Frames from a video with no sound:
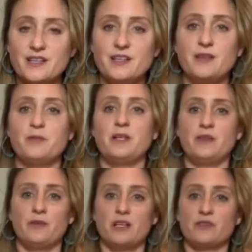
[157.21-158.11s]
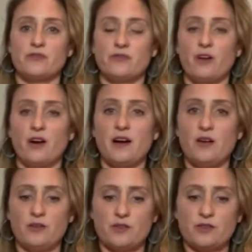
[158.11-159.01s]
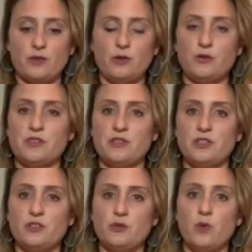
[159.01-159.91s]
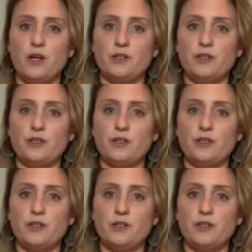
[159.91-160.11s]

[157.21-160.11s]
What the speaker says: It can be as far out or as close in as you want.